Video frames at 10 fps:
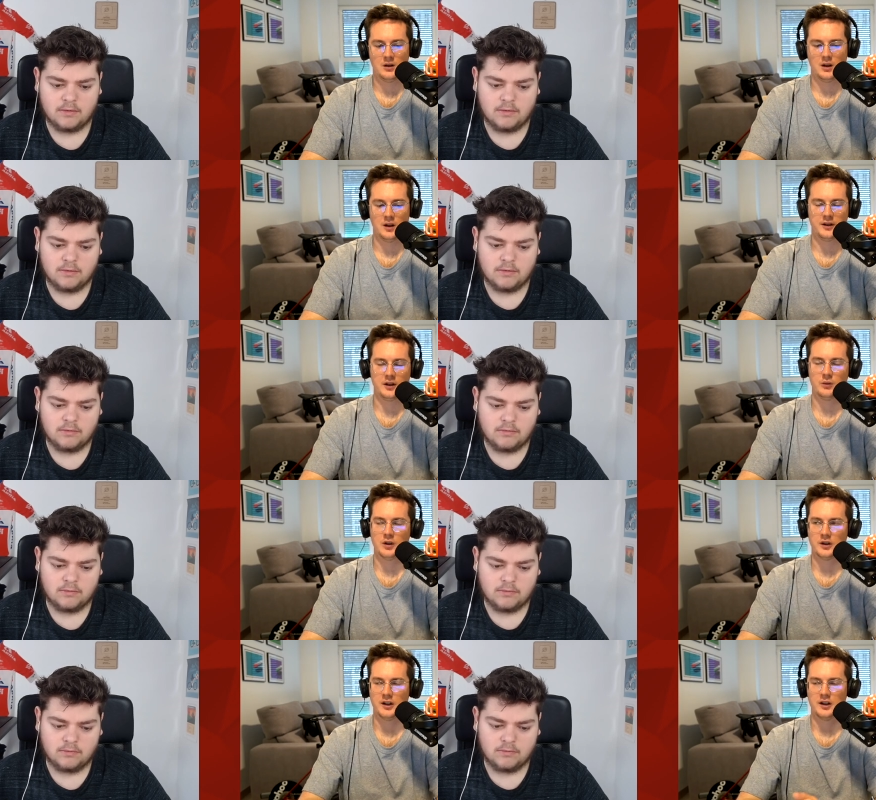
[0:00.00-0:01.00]
Speaker 1: I think one
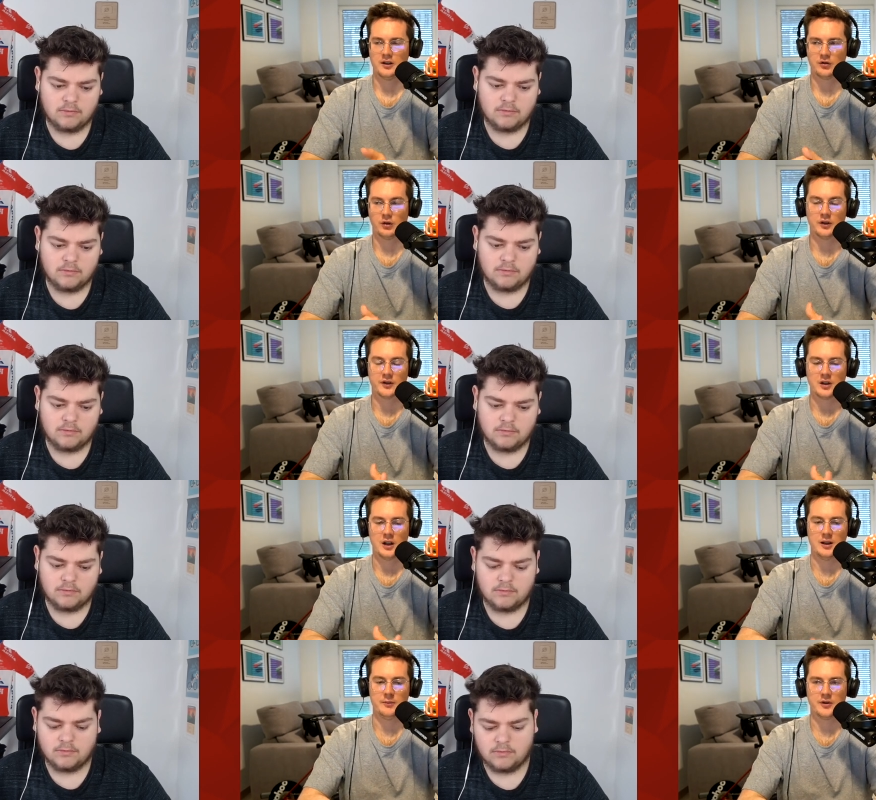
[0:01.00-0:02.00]
of the strongest
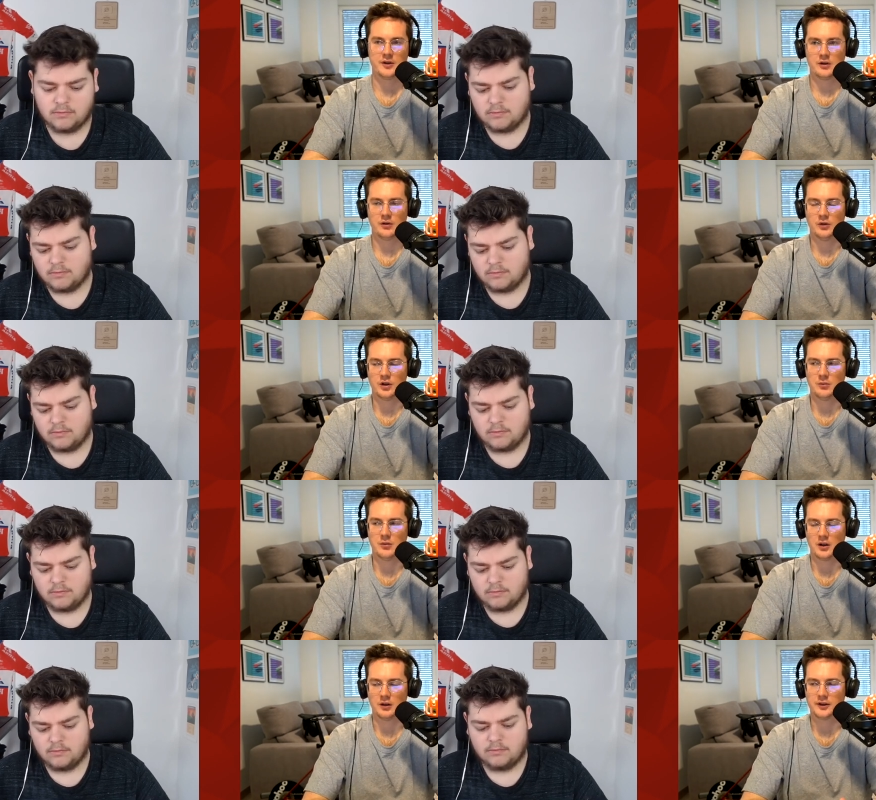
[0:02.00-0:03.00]
teams, which you
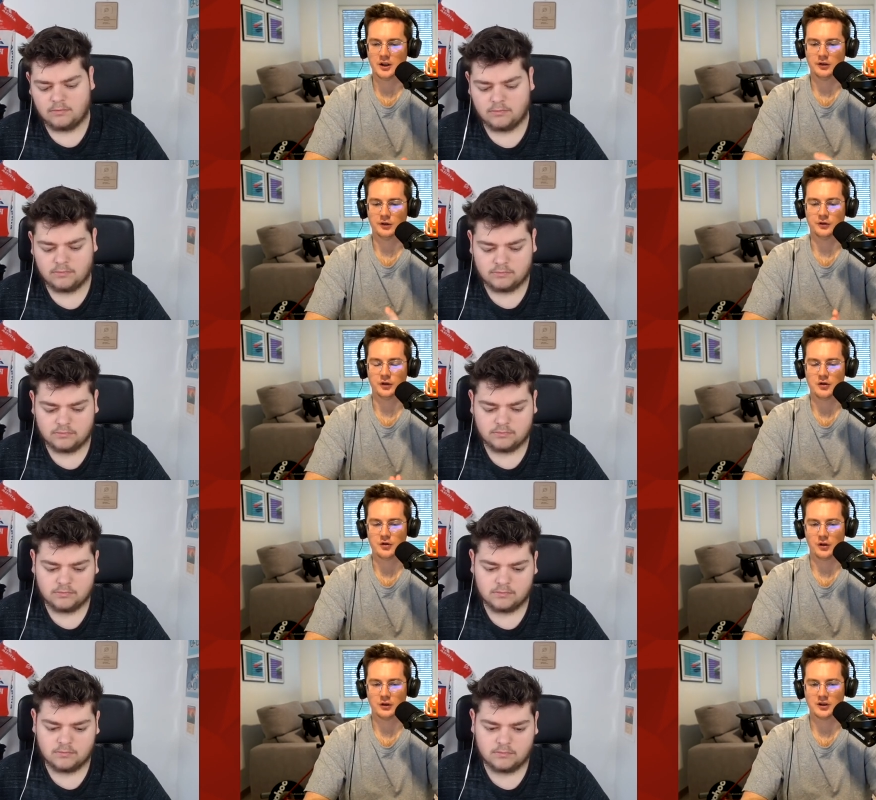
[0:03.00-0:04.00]
might not think of for
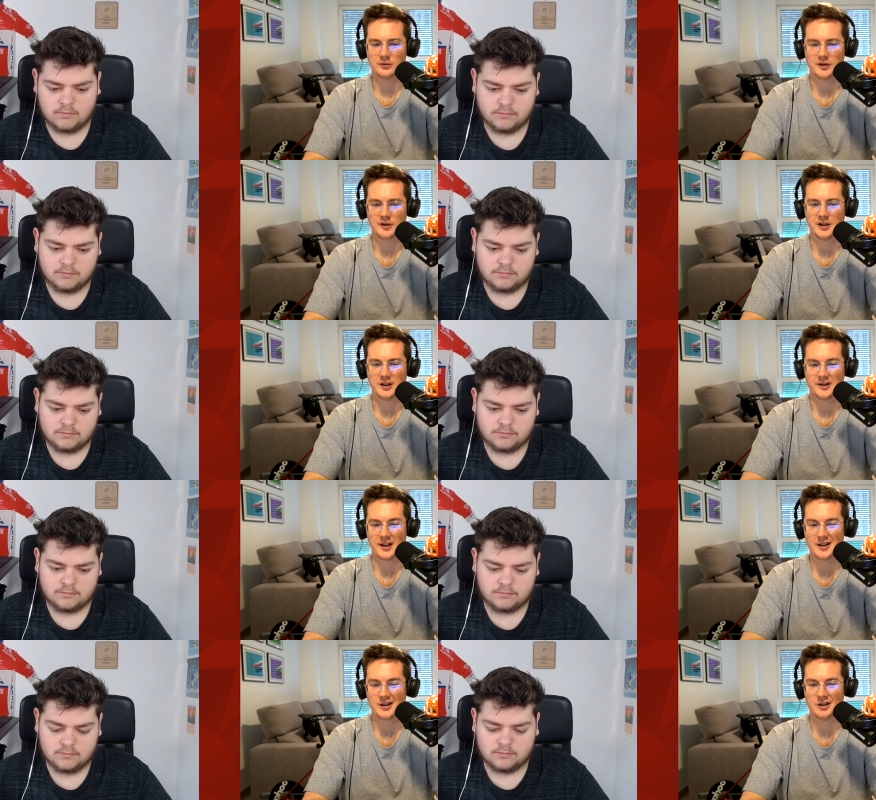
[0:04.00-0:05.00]
controlling proceedings, is
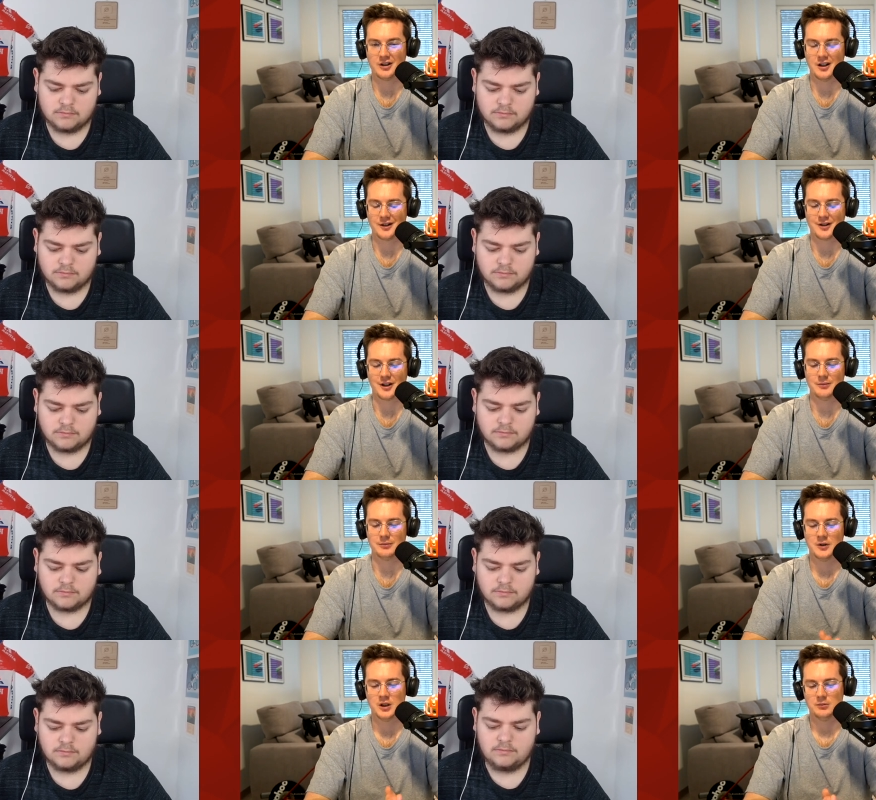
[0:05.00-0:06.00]
actually D S
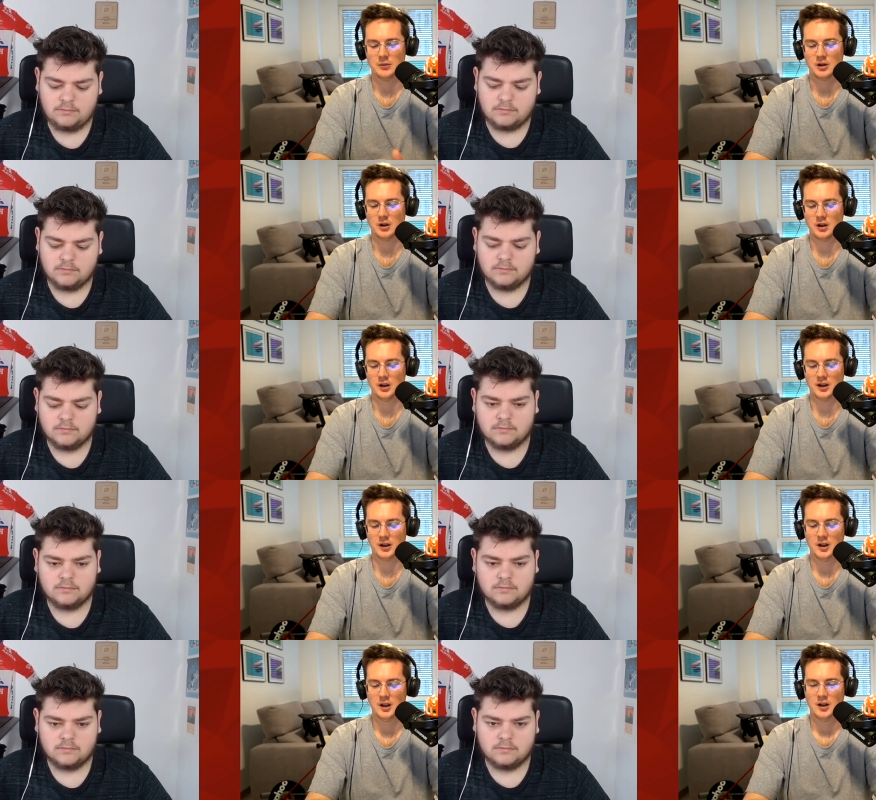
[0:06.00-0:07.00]
M,
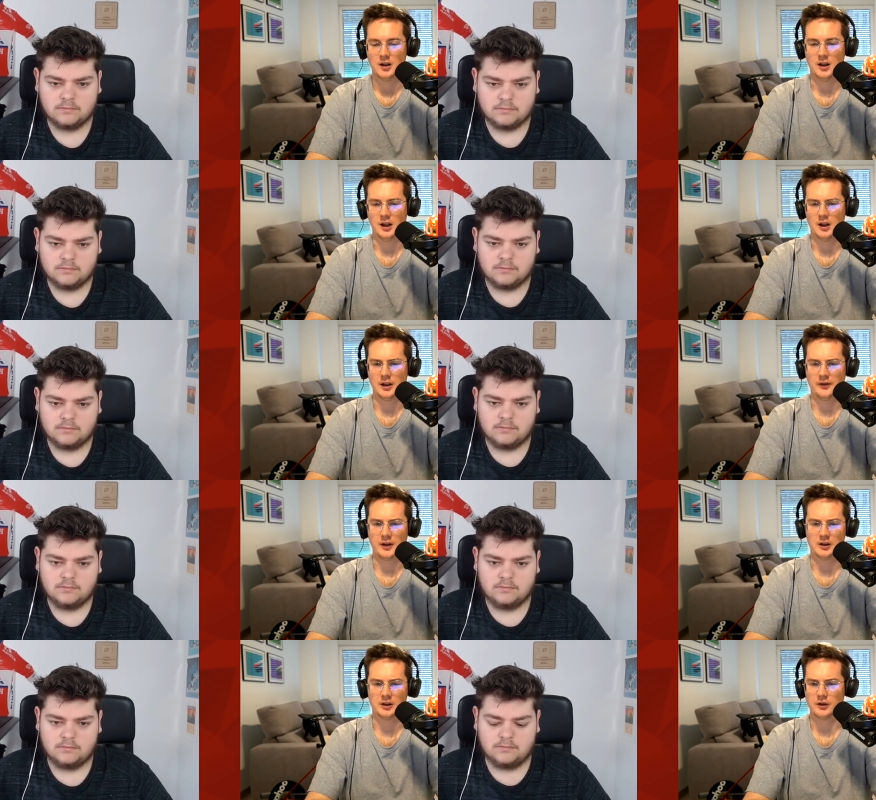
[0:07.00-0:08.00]
Mackay. Uh, they've
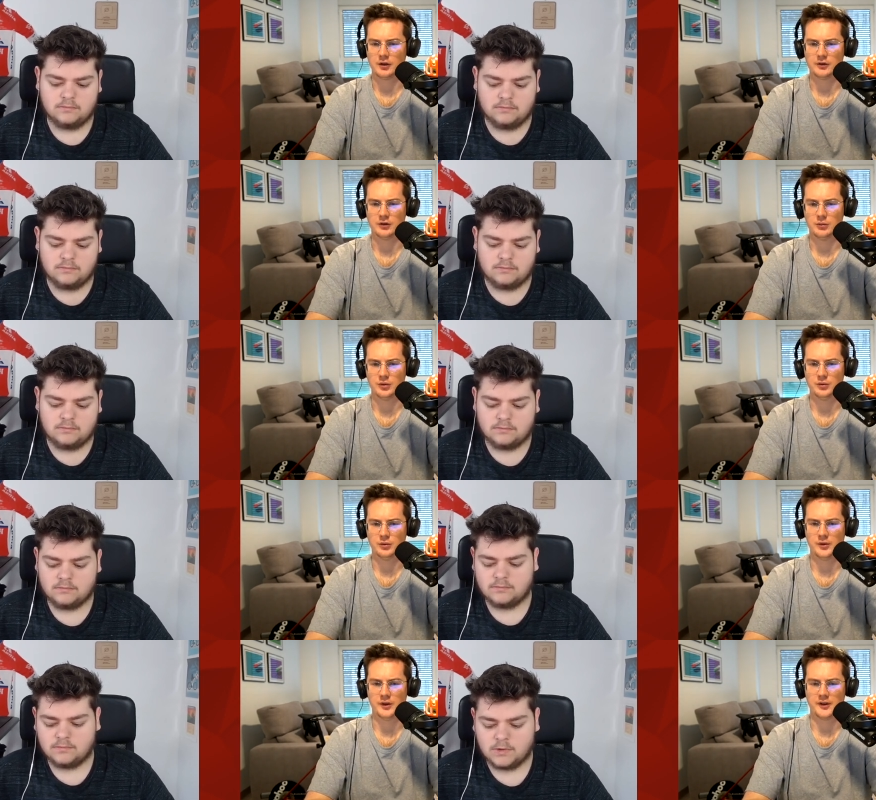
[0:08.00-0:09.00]
had, I don't know if
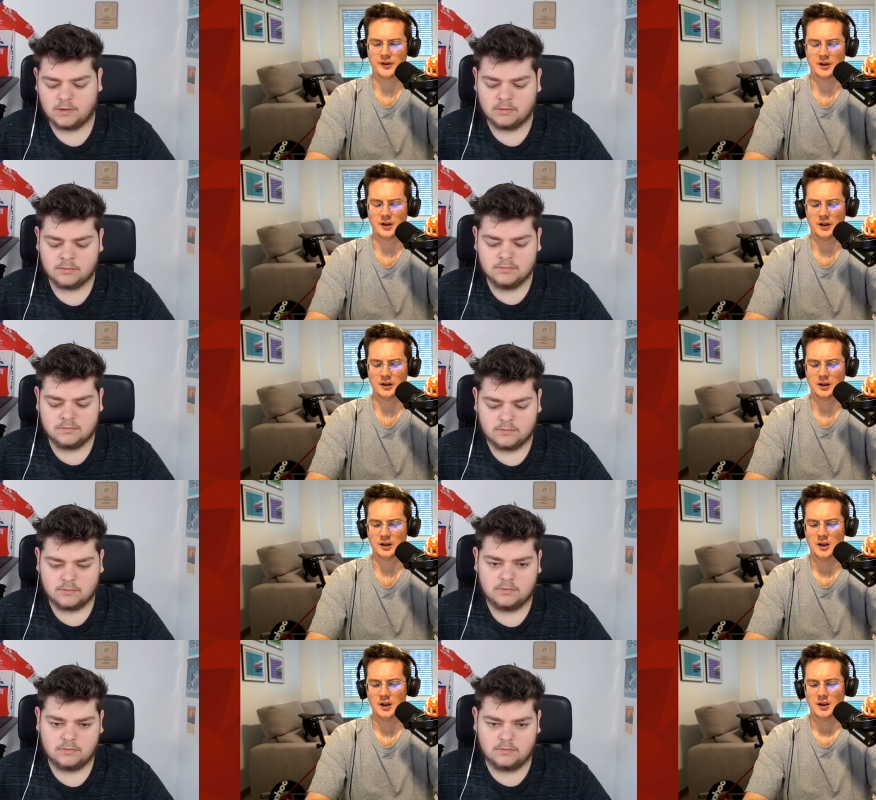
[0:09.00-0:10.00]
Labou is starting,
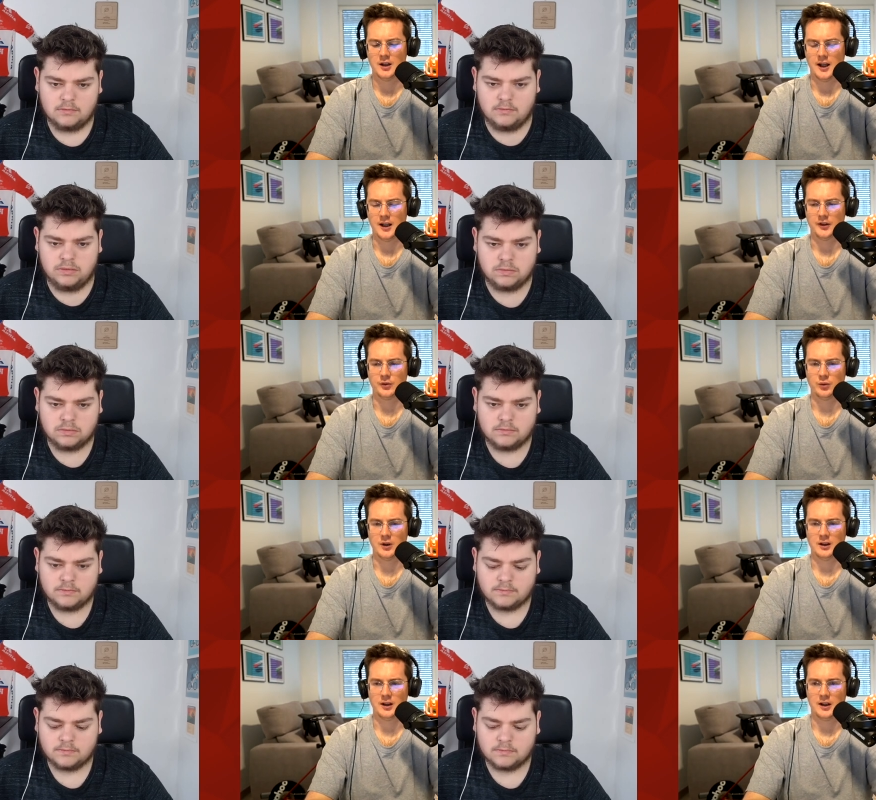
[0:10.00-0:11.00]
as
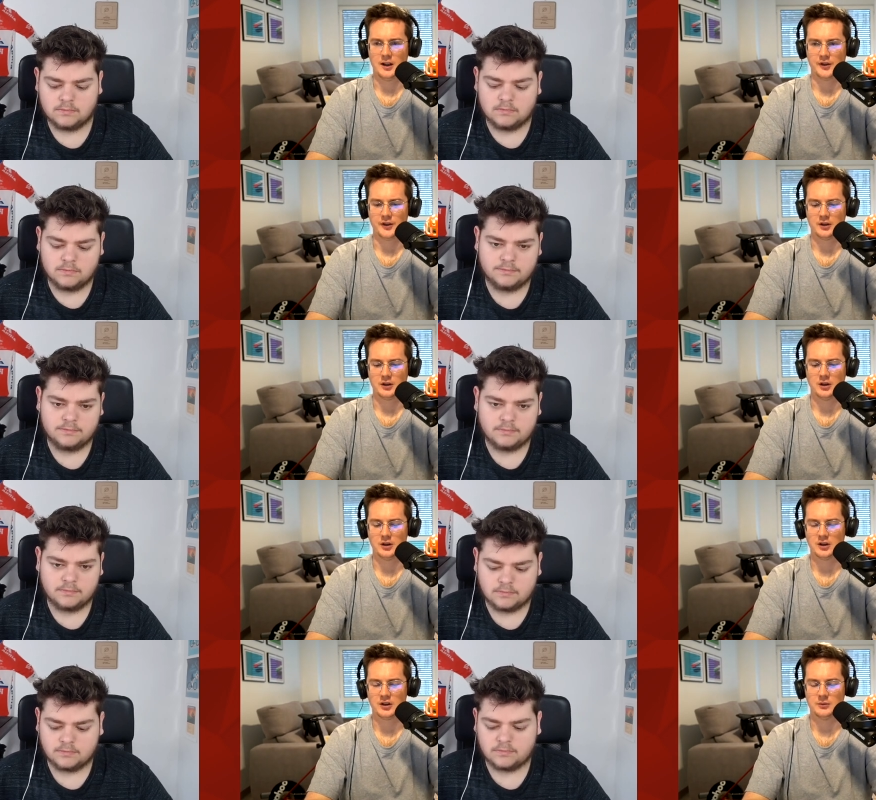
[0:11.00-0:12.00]
well as
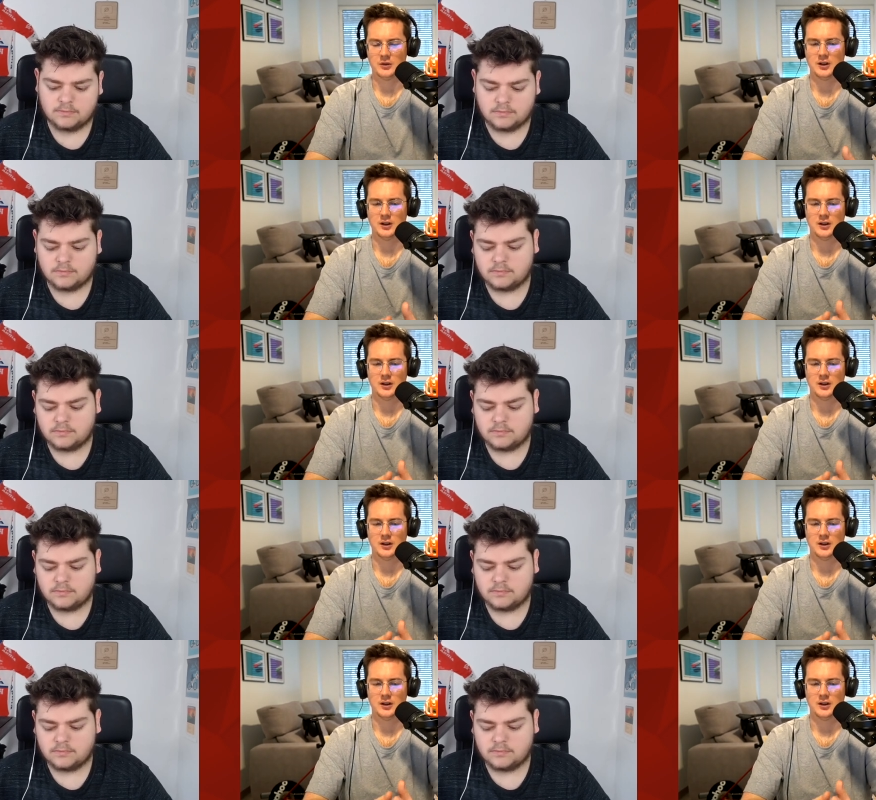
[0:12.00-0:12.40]
Kirchmann.